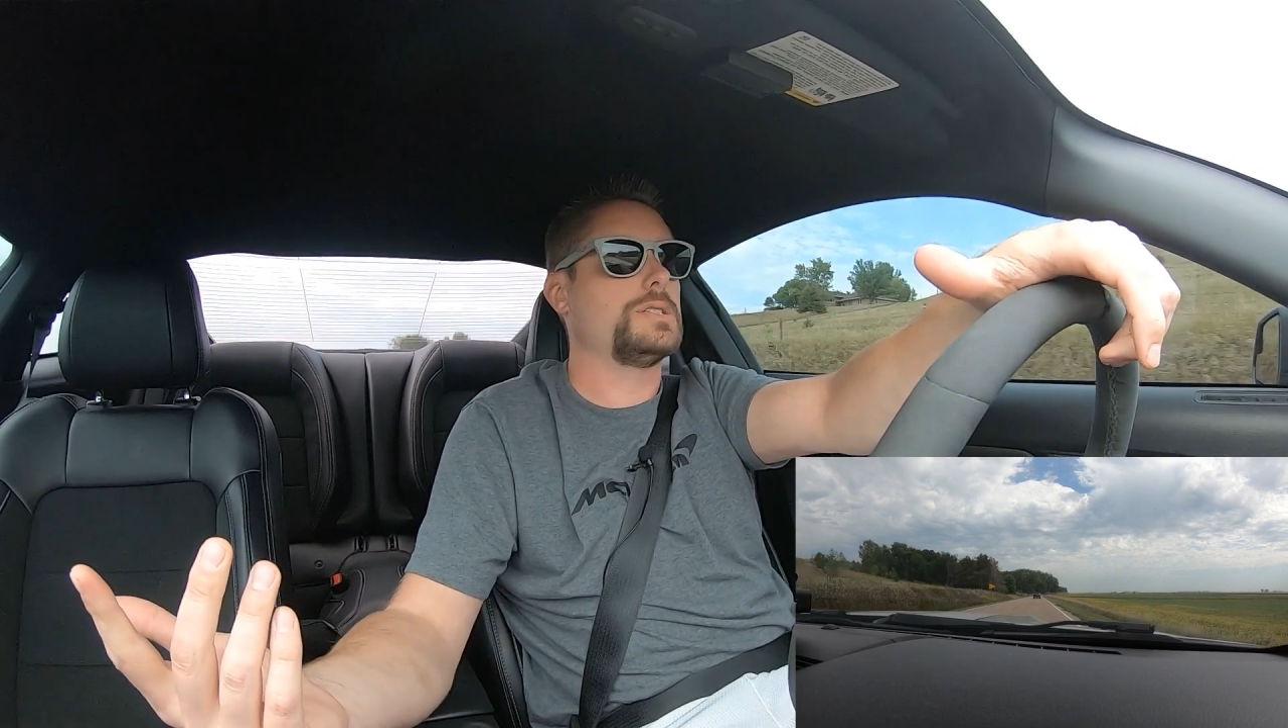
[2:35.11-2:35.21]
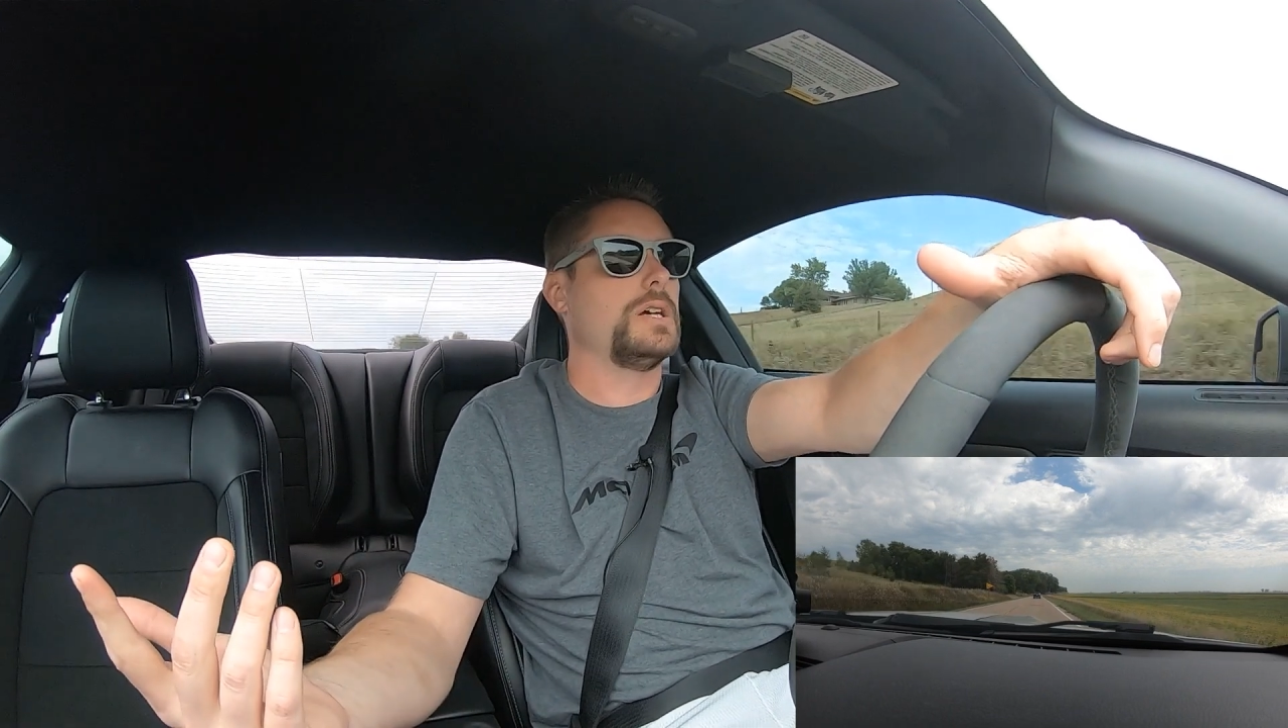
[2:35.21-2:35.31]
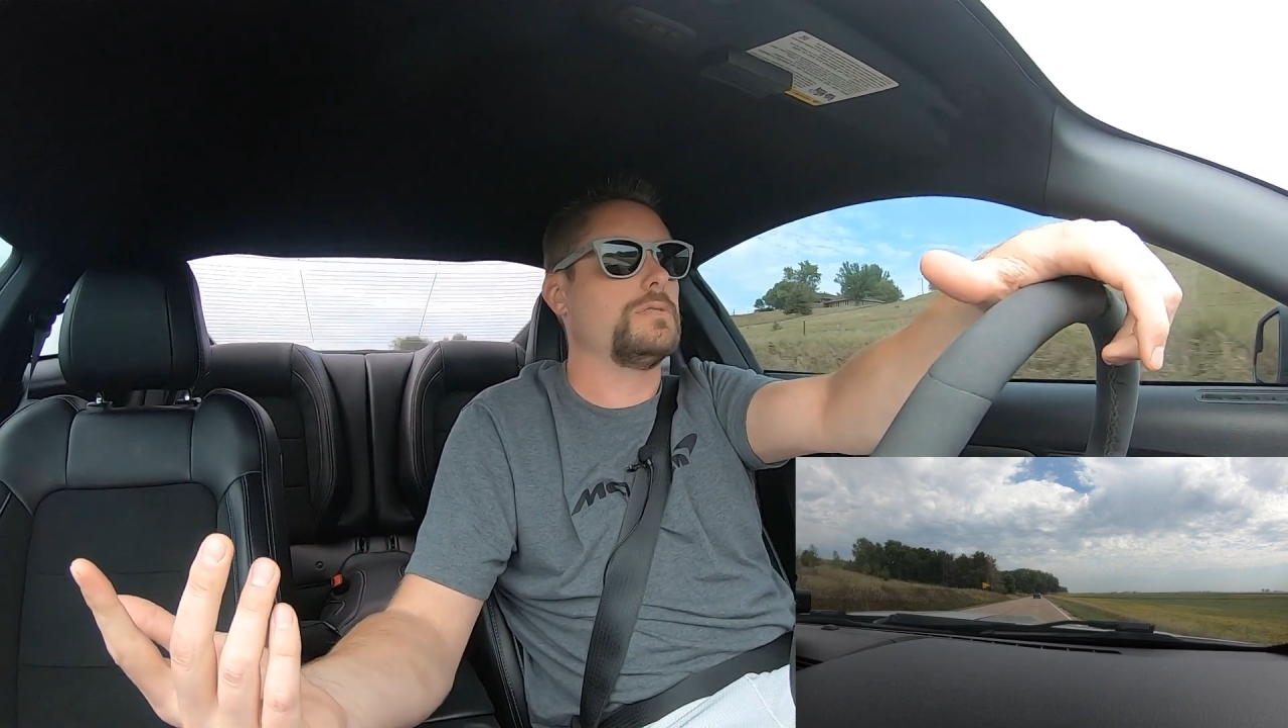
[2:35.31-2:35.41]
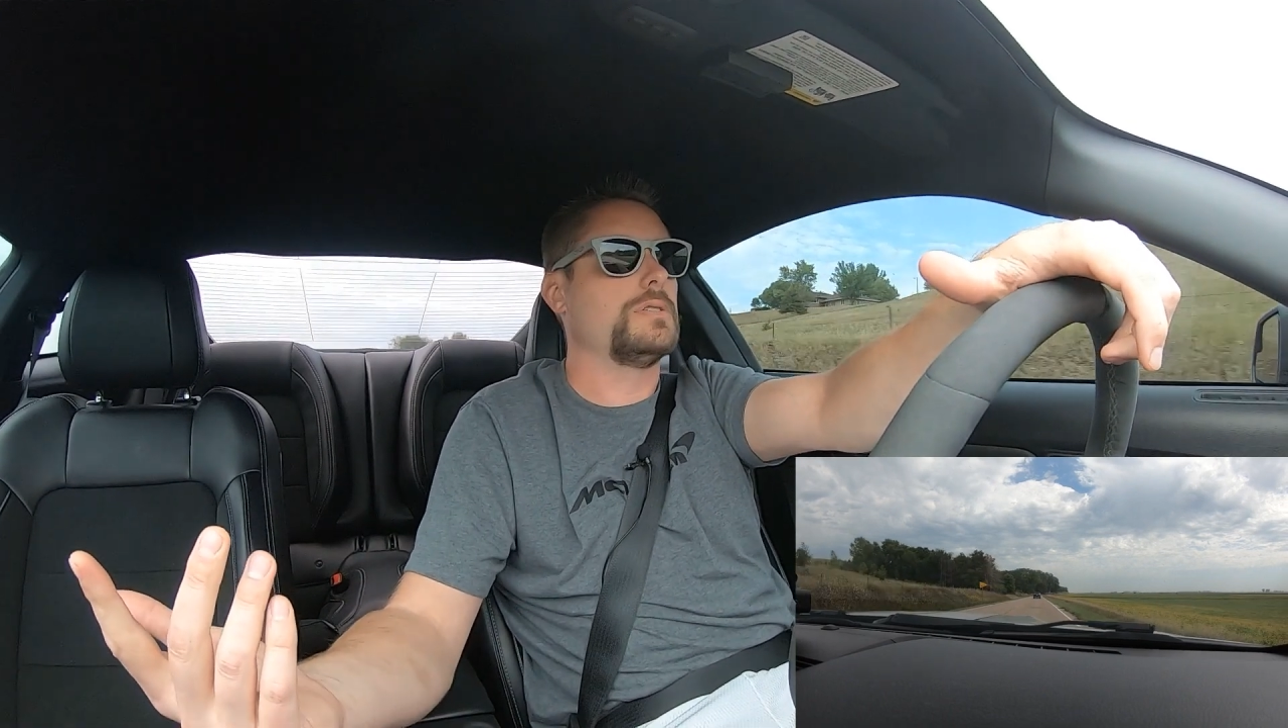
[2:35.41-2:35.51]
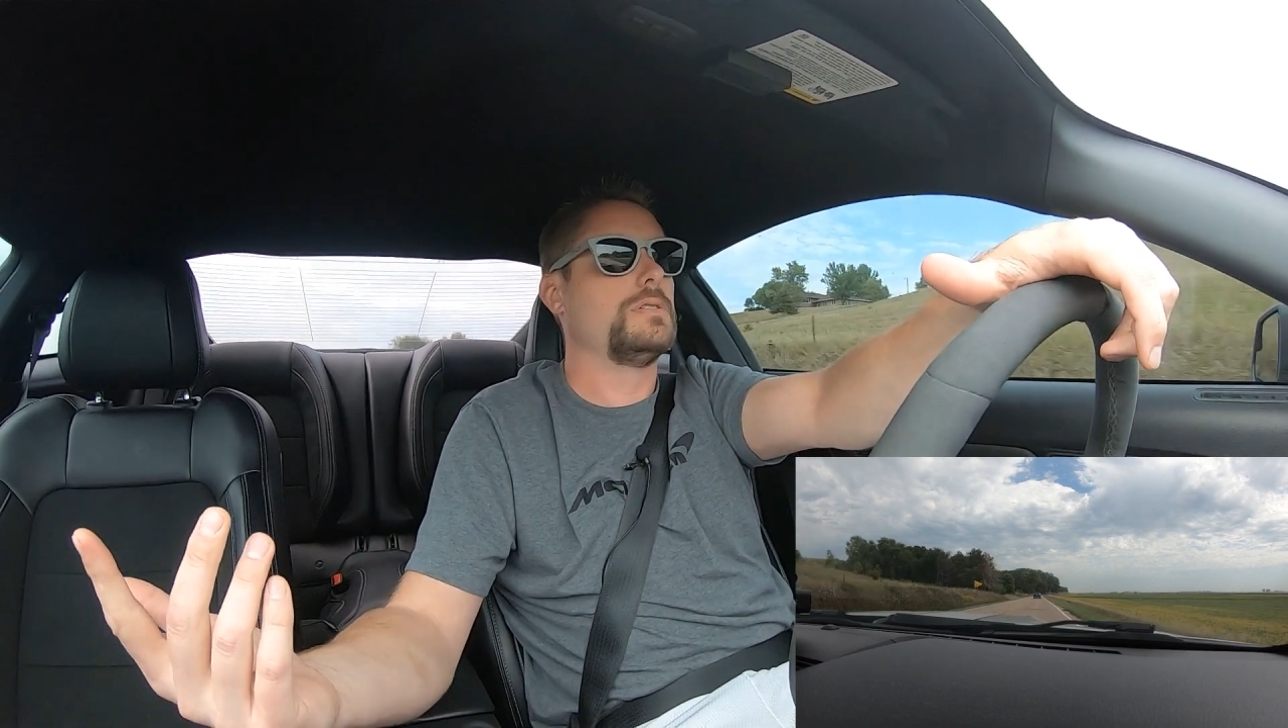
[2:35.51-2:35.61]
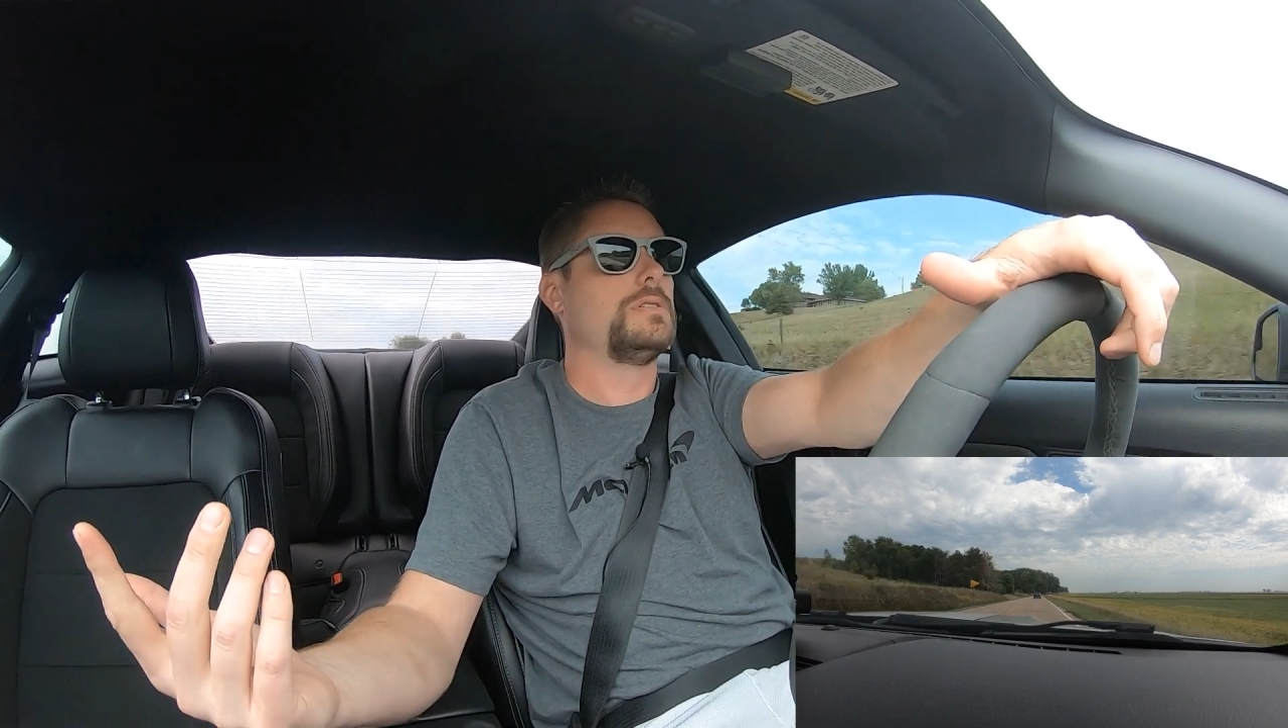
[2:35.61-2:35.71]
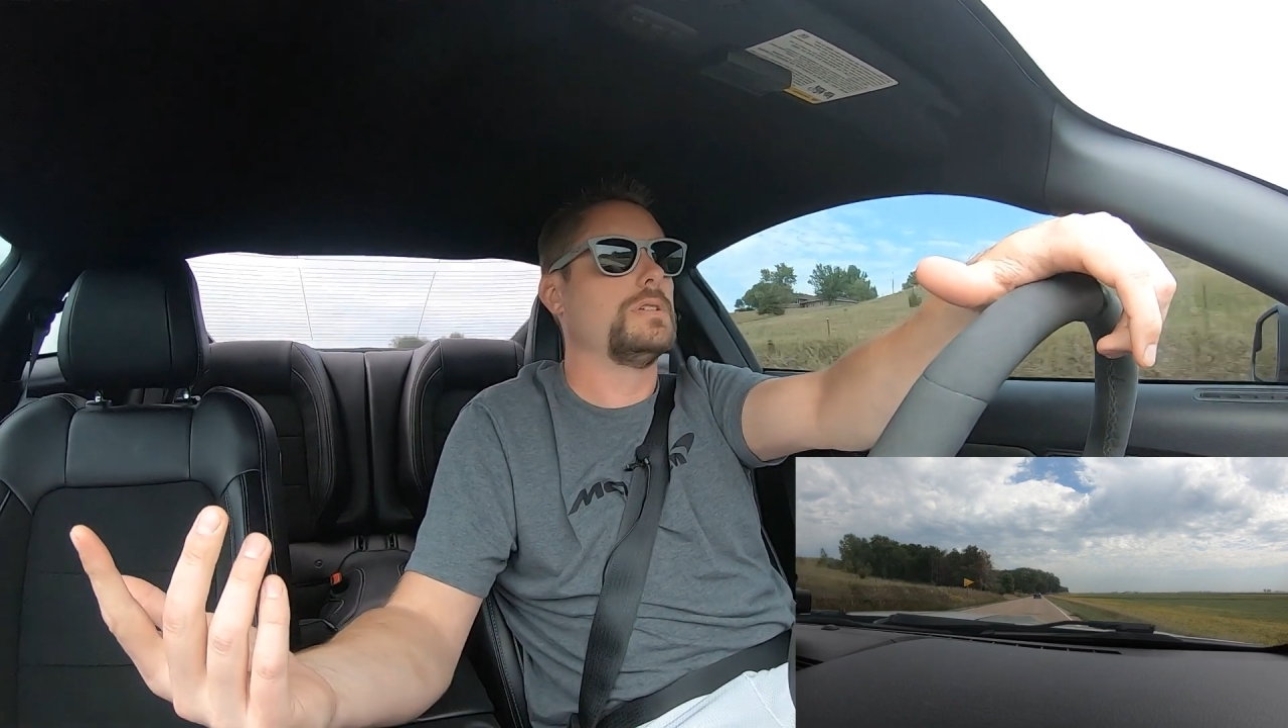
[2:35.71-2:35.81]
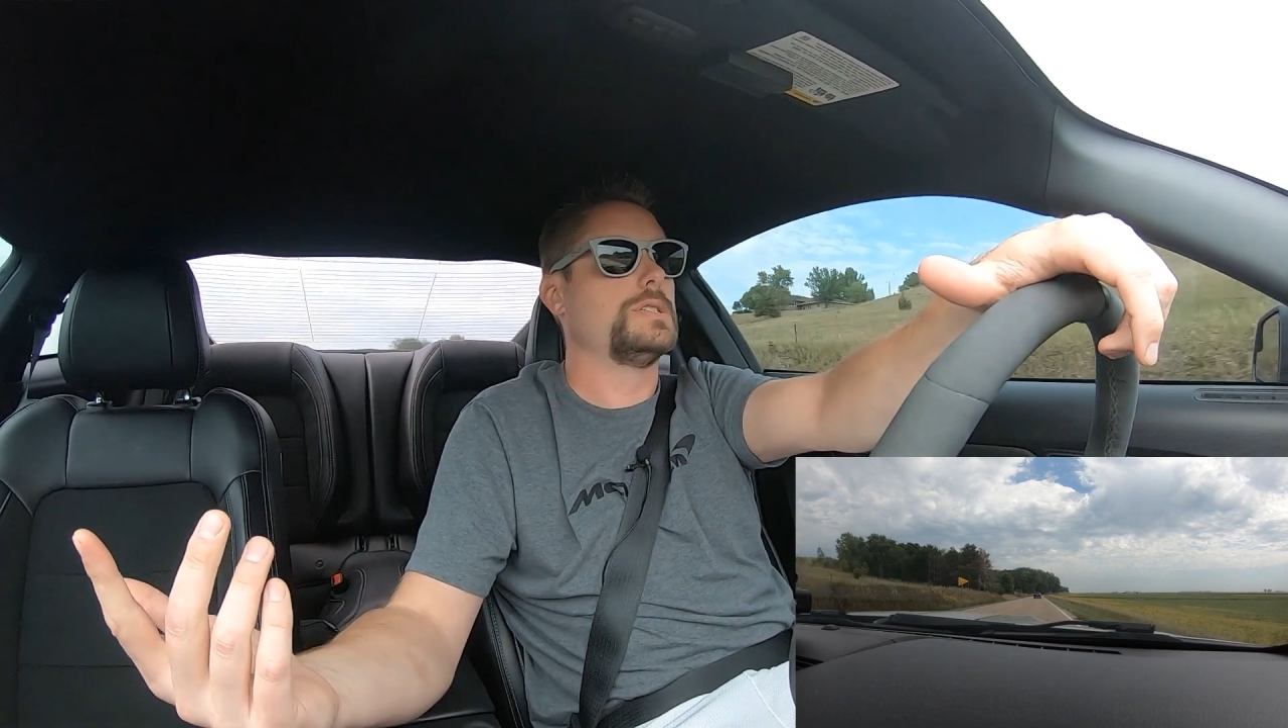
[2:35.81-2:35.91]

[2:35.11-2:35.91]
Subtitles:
sound?